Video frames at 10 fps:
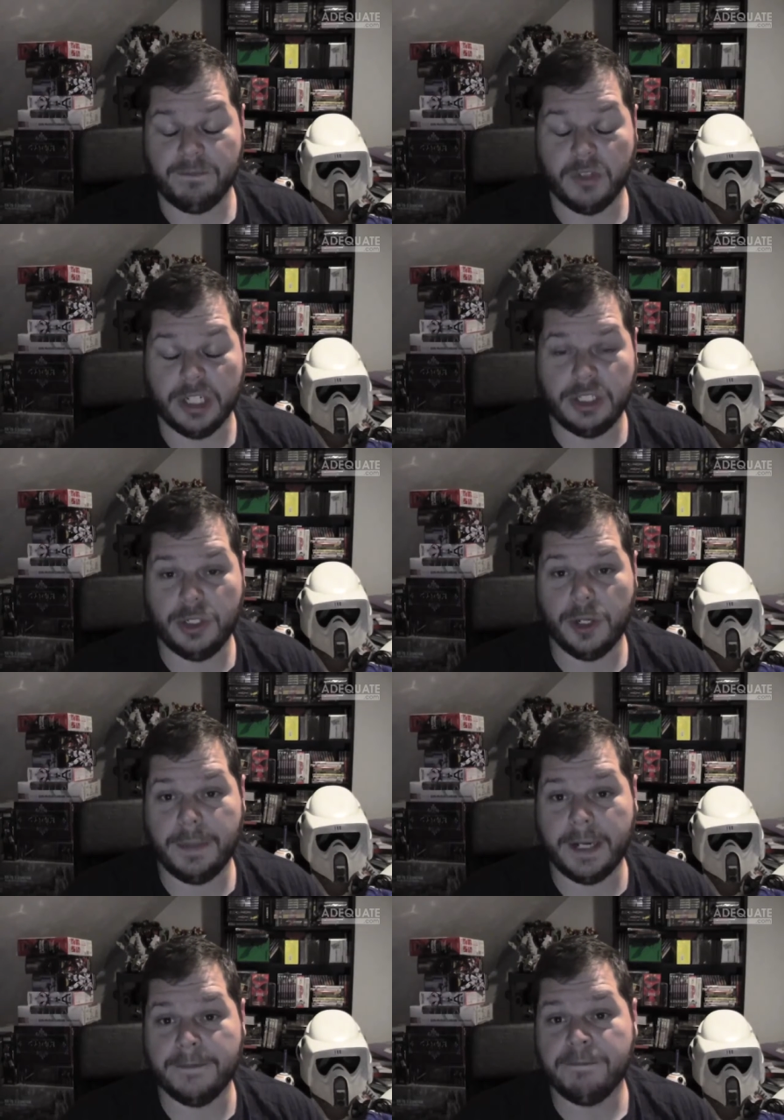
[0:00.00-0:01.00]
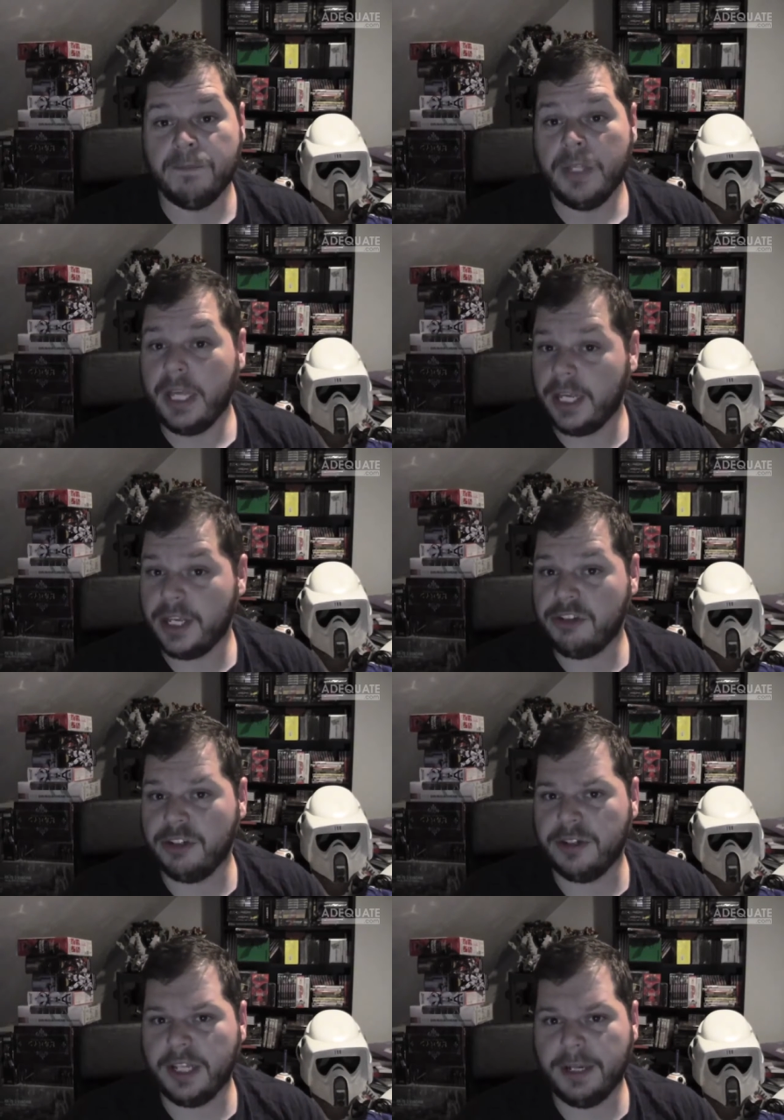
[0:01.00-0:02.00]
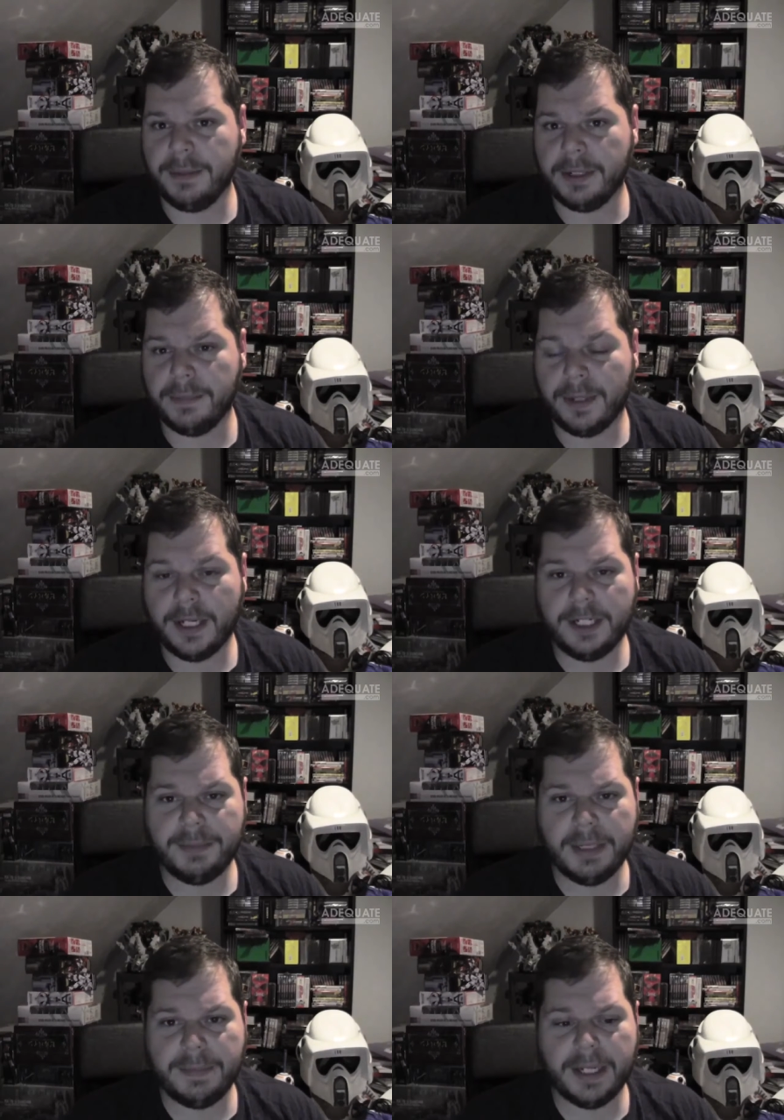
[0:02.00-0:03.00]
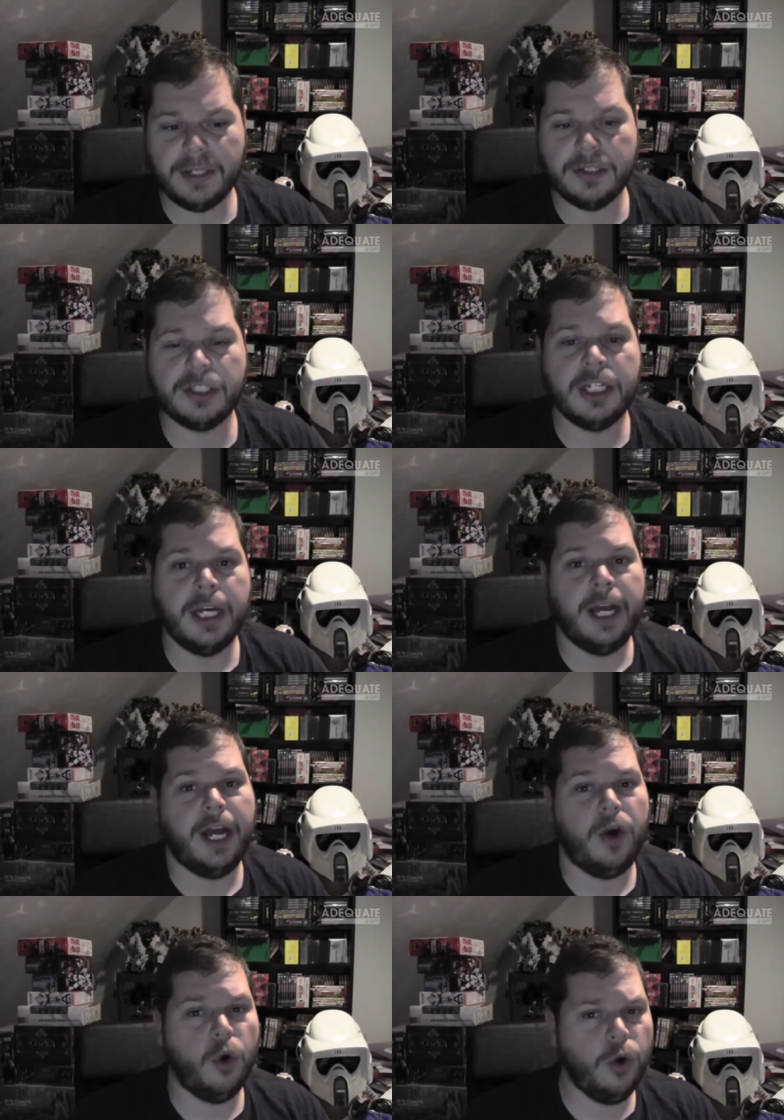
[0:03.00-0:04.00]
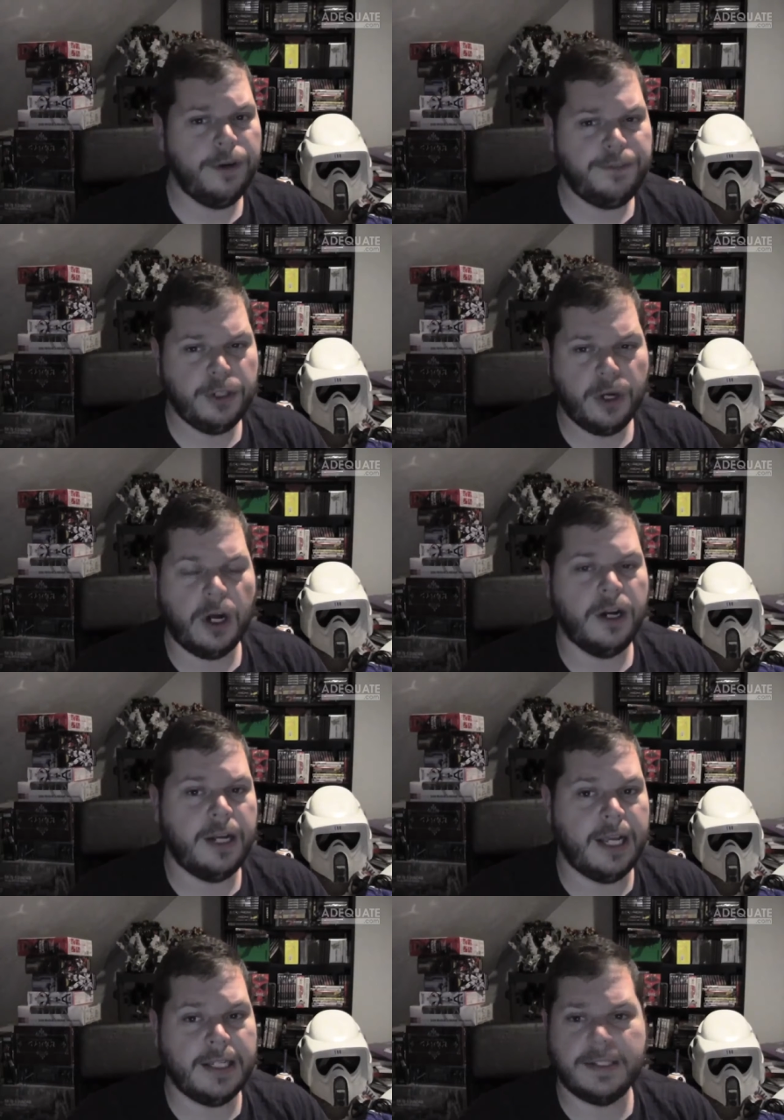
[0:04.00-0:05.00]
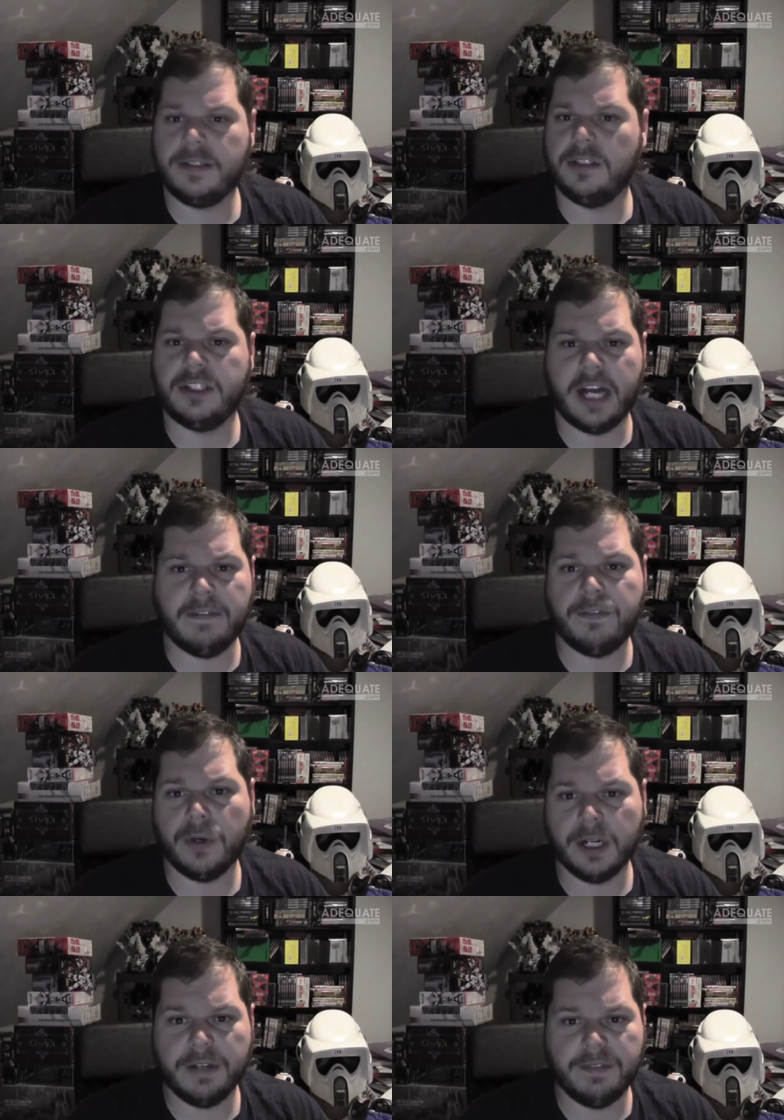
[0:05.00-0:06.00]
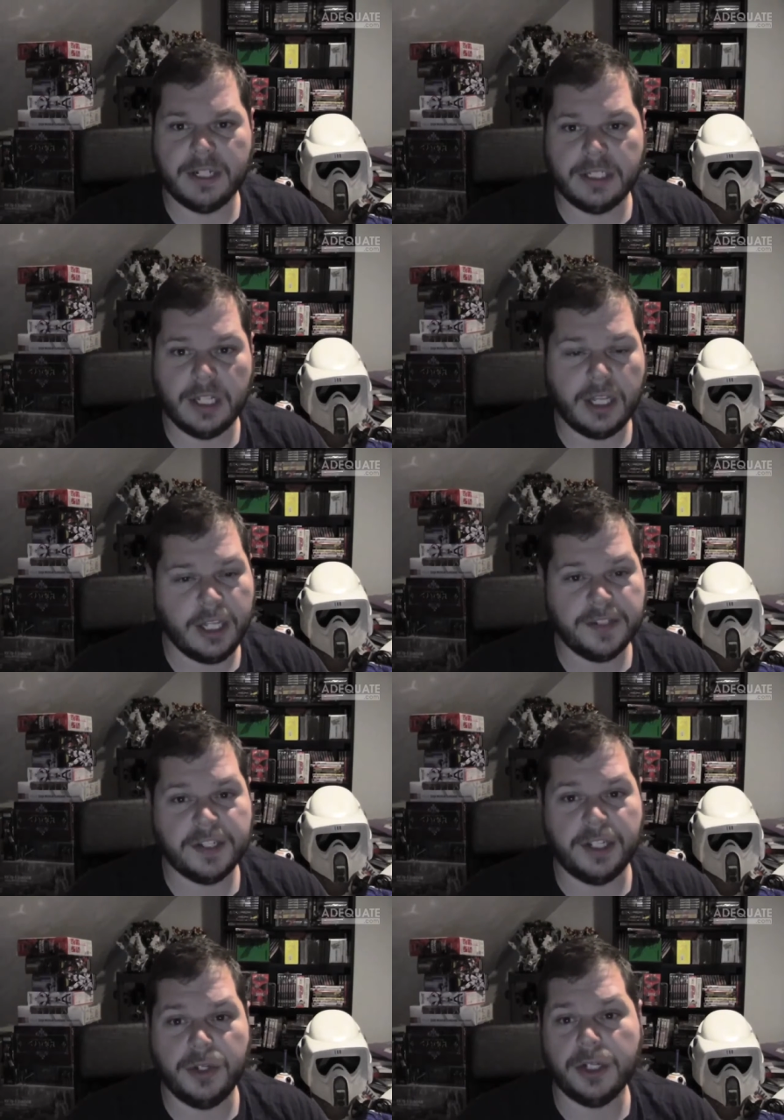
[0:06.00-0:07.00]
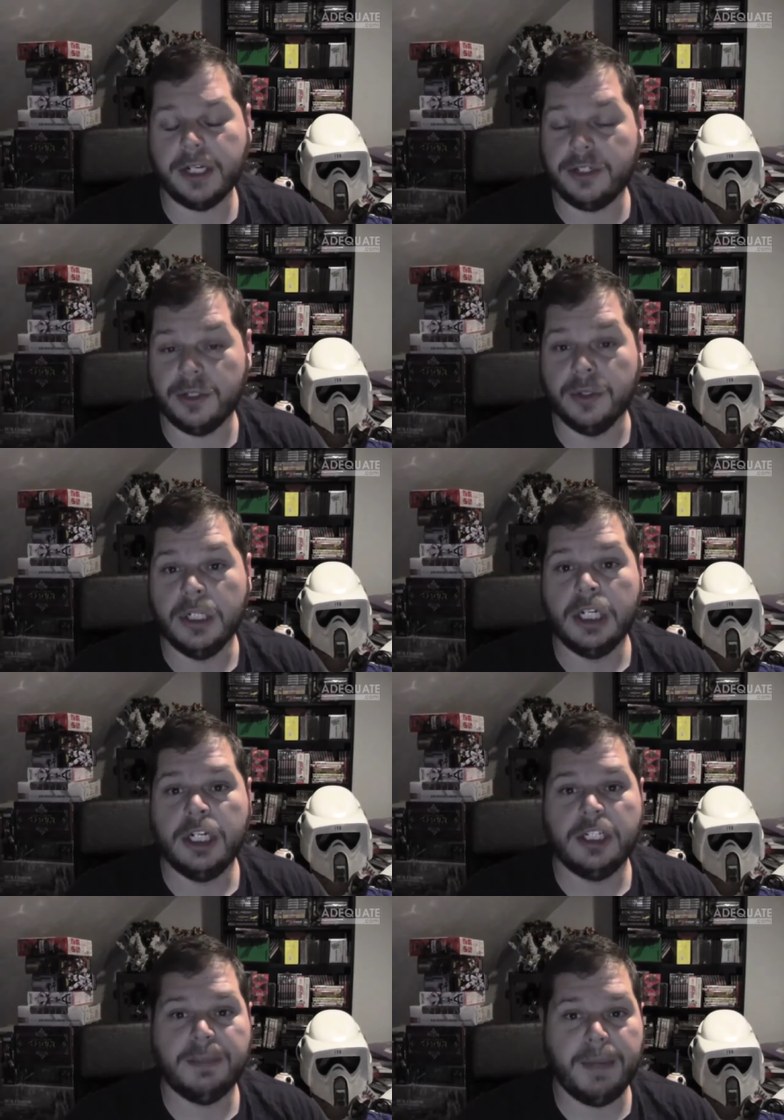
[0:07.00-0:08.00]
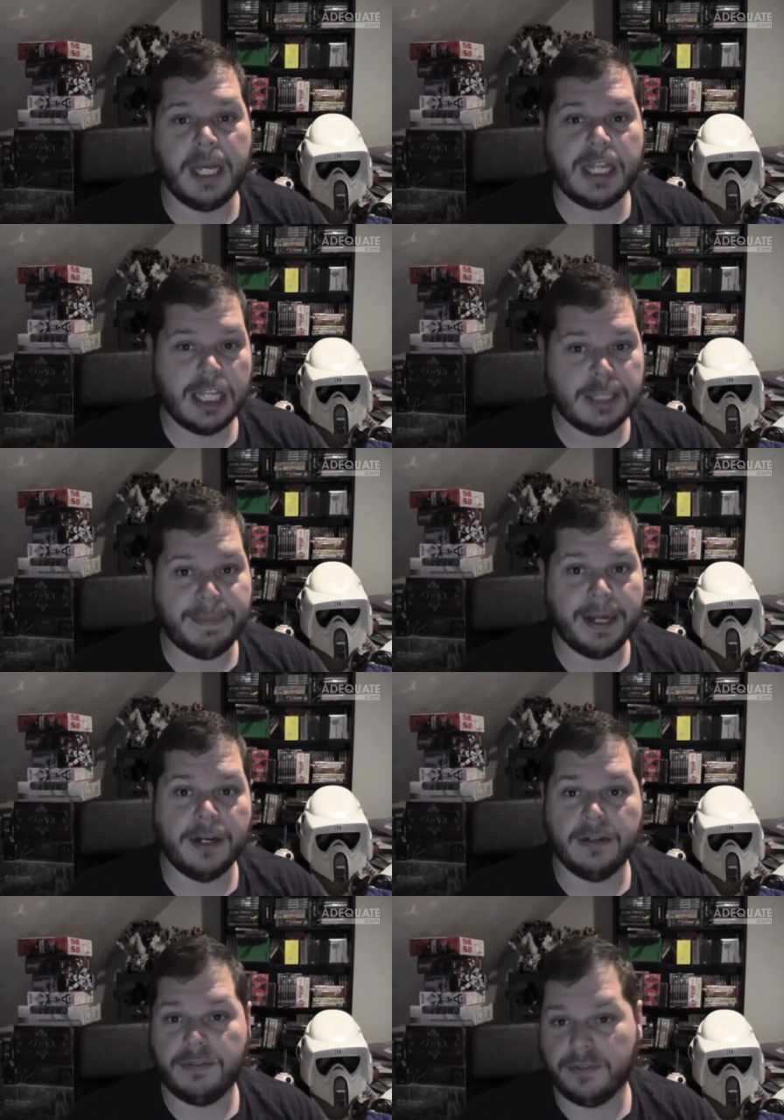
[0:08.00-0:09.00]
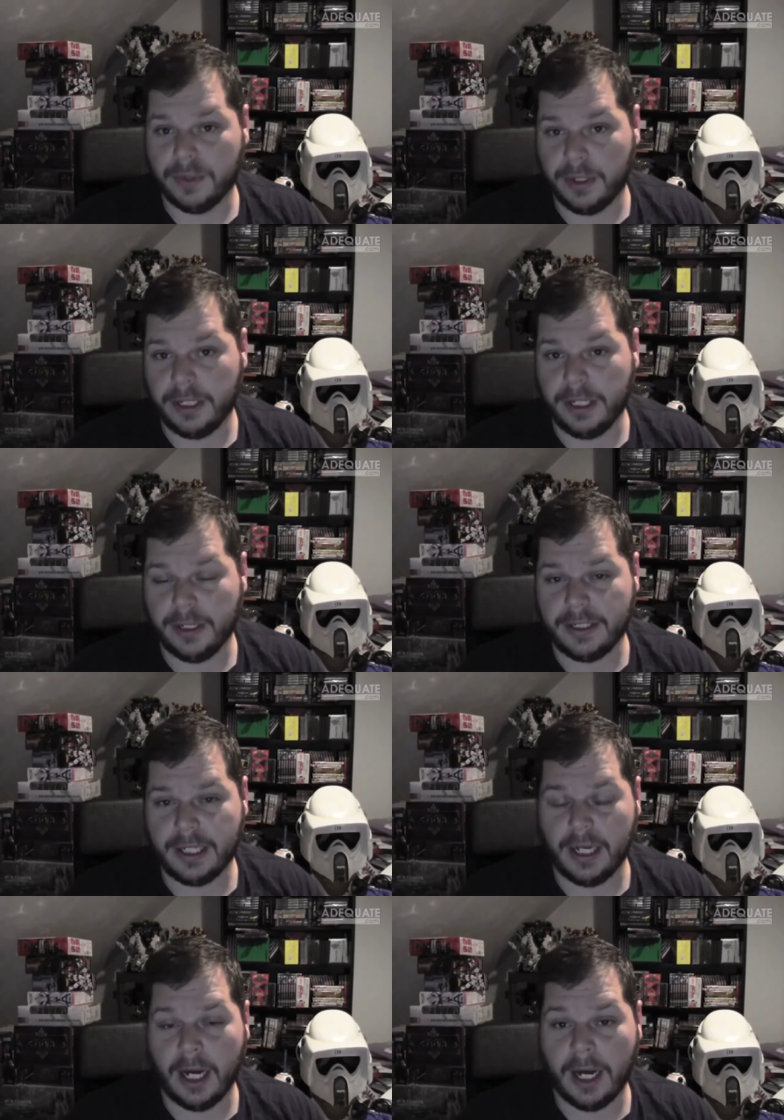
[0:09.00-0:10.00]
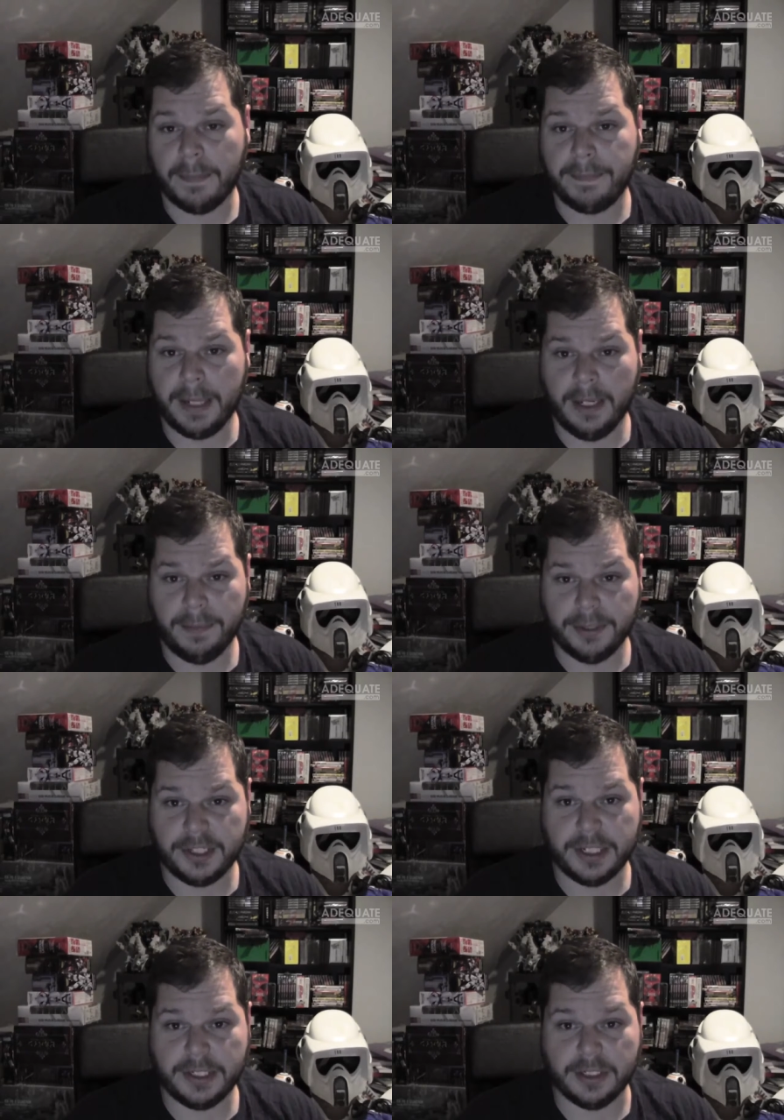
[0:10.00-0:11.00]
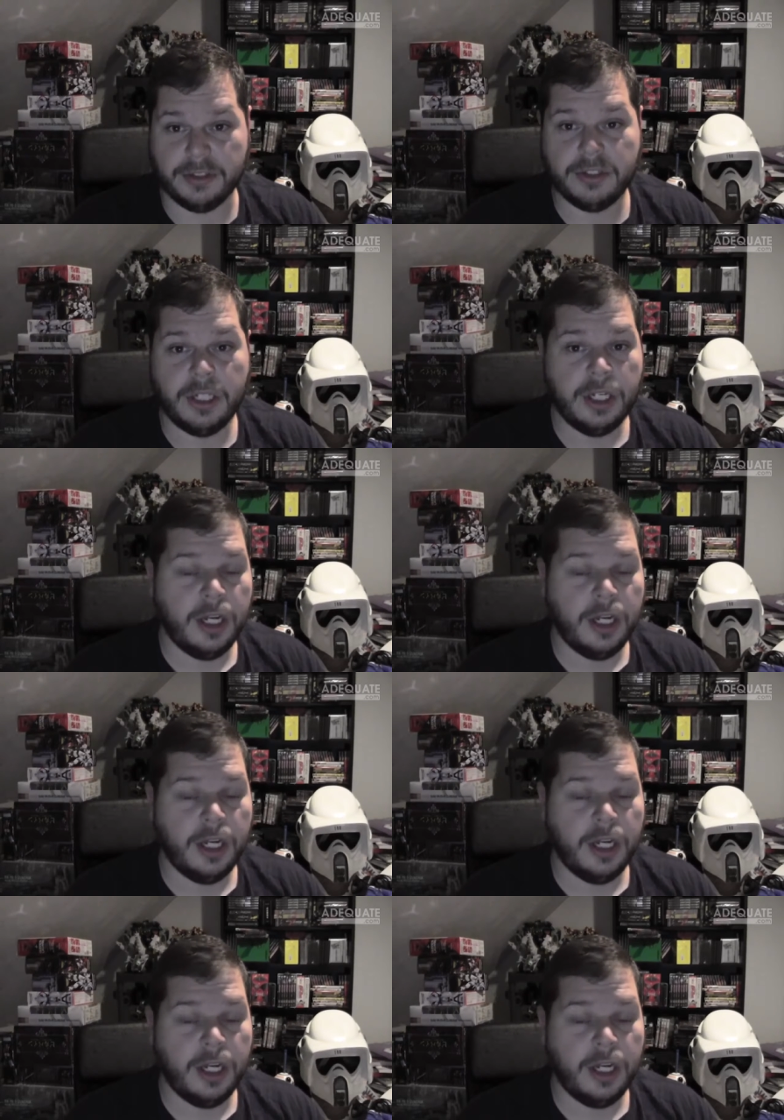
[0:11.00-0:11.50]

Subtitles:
let you know about in case you're thinking about applying to be a panelist, or if you're on a staff for a convention, things that you can do to make things better for your presenters.